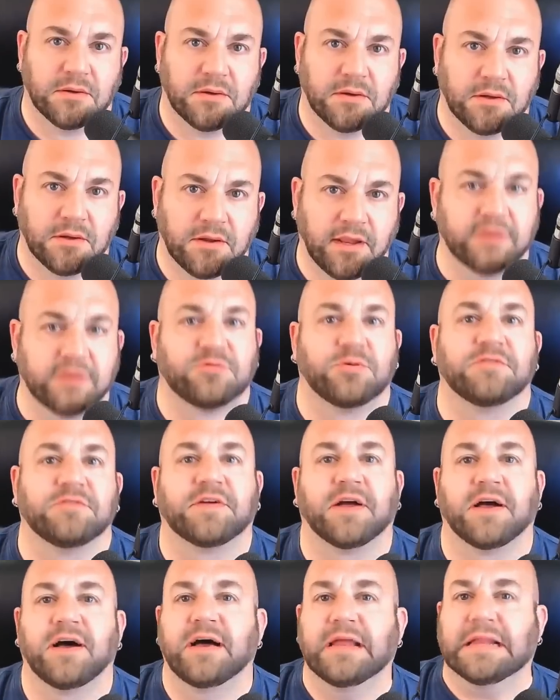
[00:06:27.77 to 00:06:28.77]
Next,
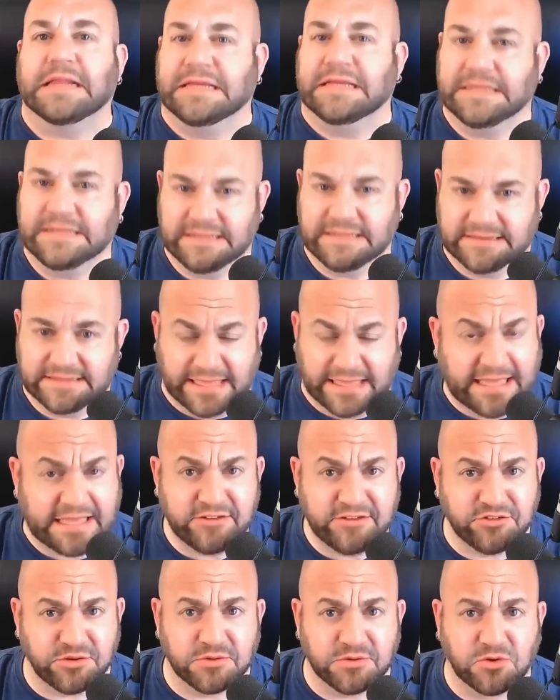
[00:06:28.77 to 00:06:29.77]
we've got the
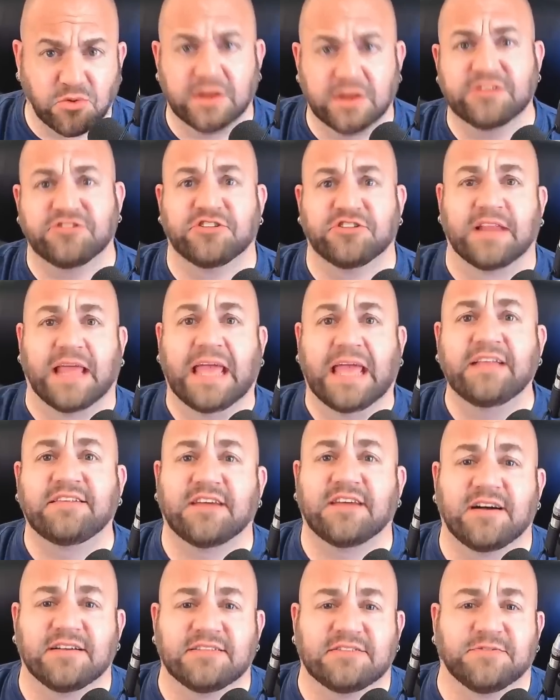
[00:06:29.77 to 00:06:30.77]
age old question:
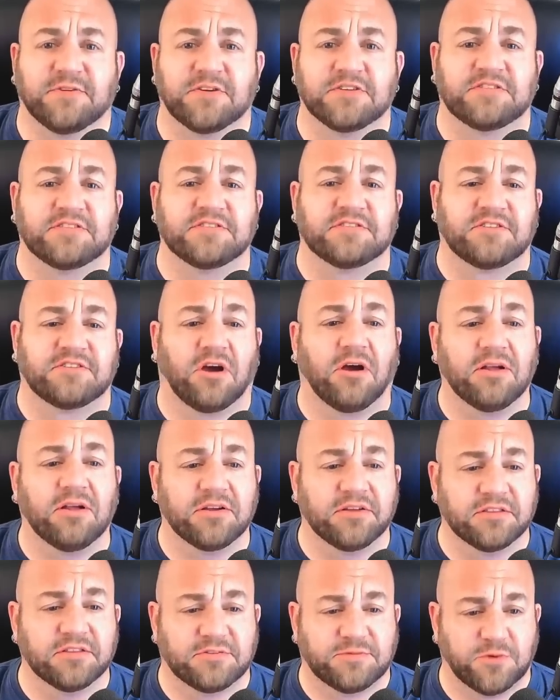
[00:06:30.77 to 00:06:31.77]
ATAS versus Tar
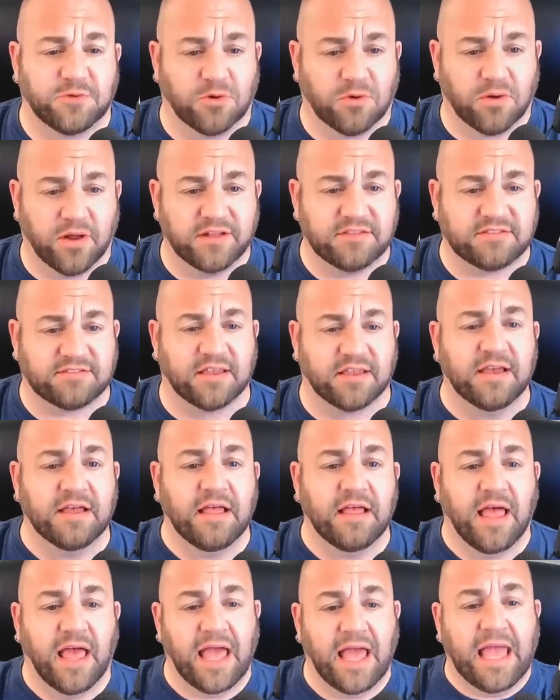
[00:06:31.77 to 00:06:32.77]
Heel. This viewer writes,
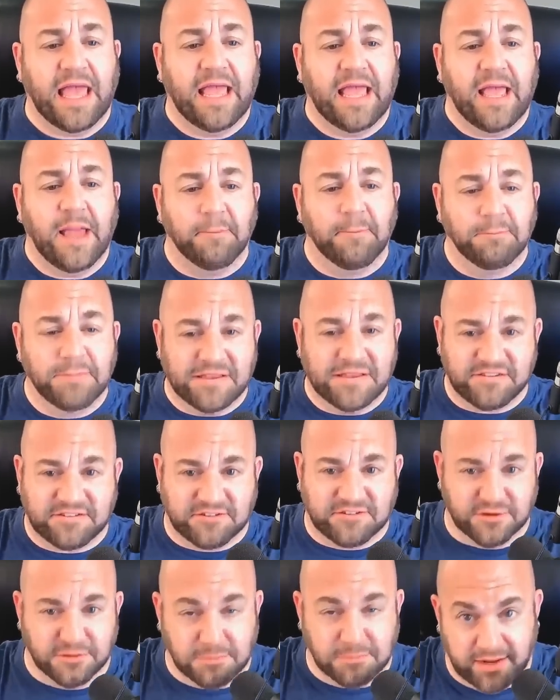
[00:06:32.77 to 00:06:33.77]
"Hey,
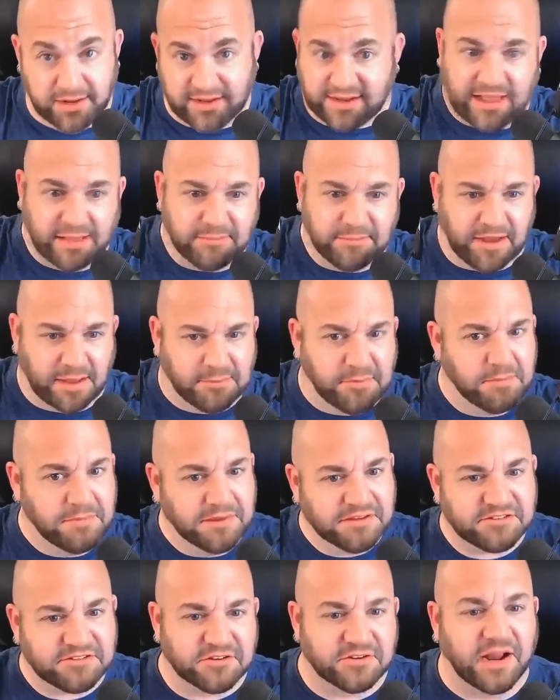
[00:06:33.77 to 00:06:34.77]
Mister Mike, I'm I'm a
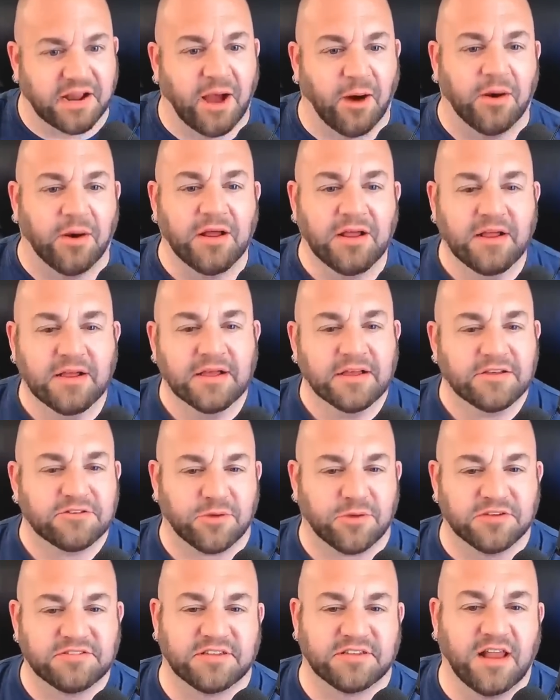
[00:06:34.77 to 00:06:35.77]
Mister now."
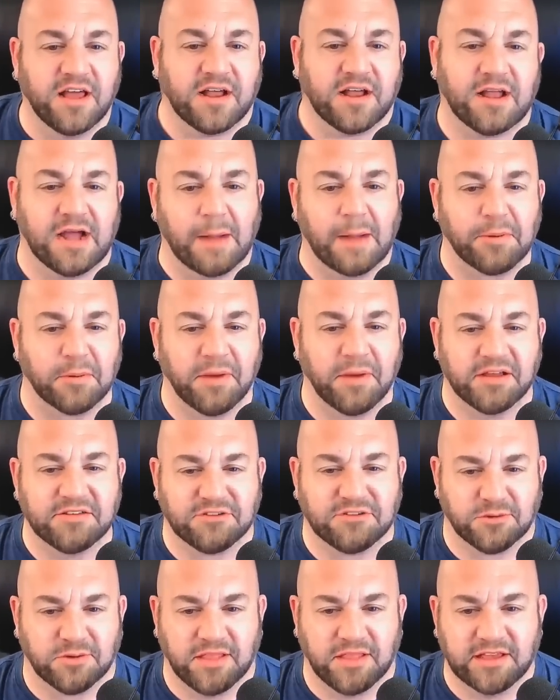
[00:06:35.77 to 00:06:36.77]
So as to not
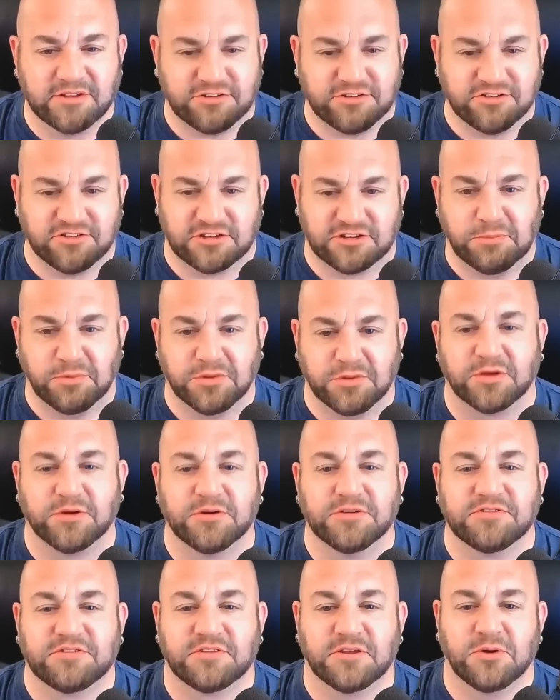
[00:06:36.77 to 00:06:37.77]
compromise your relationship with
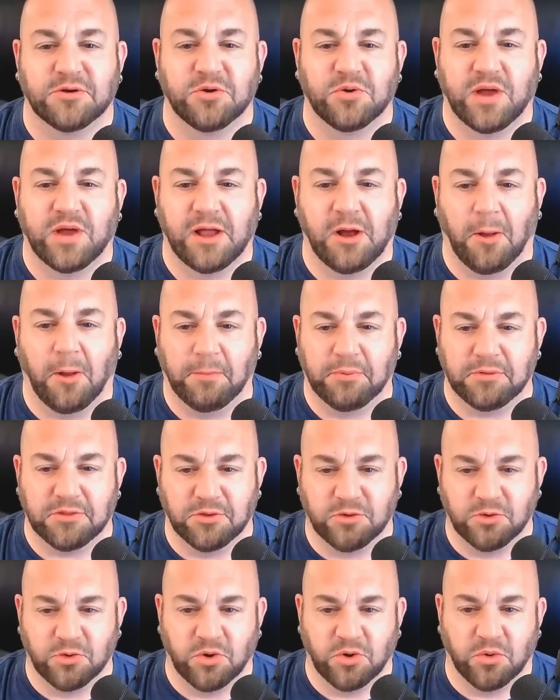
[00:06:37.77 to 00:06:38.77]
those who help
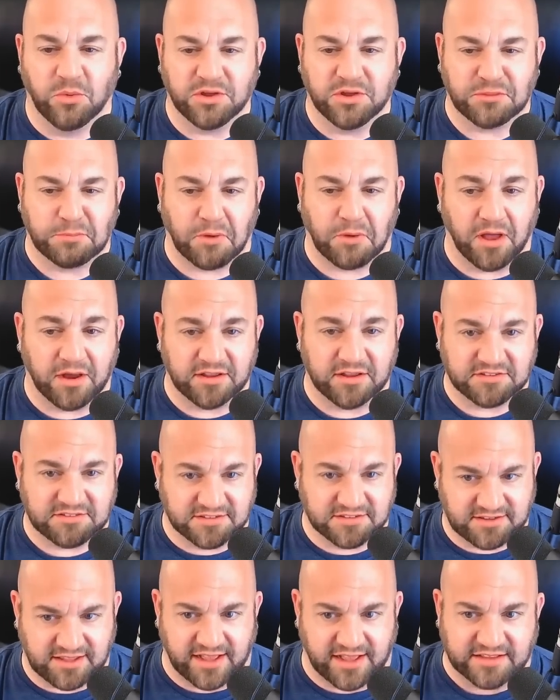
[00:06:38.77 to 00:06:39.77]
you with products
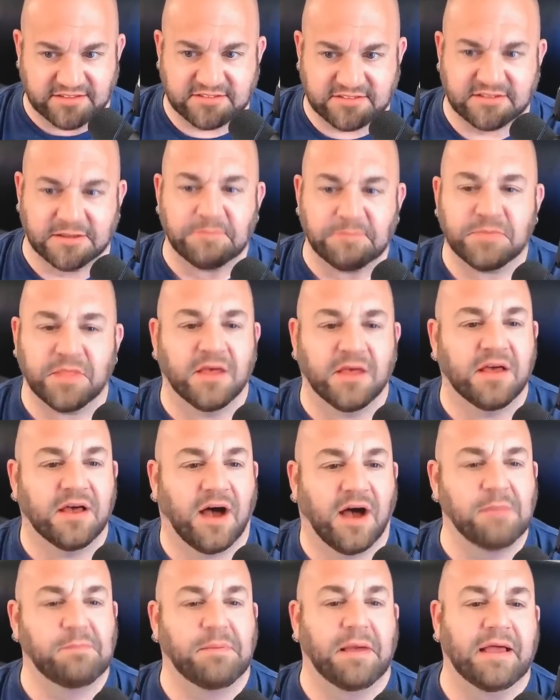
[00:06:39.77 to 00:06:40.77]
to test,
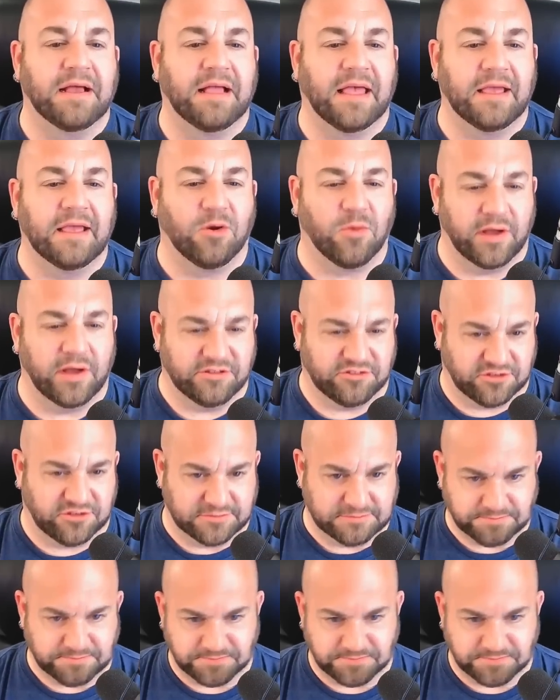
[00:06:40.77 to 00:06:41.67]
I beg a question.